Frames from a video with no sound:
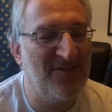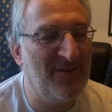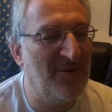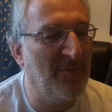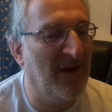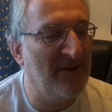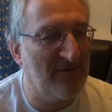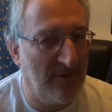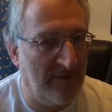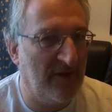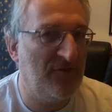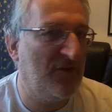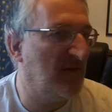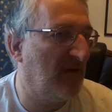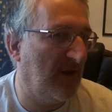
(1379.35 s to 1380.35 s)
she makes, and
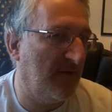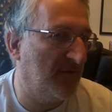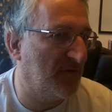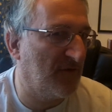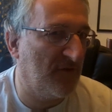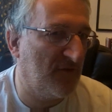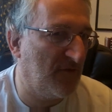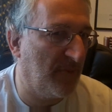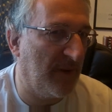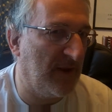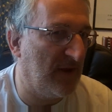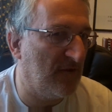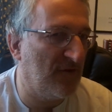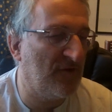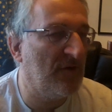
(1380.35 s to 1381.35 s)
then she delivers the
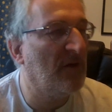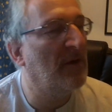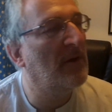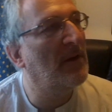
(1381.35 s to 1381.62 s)
speech.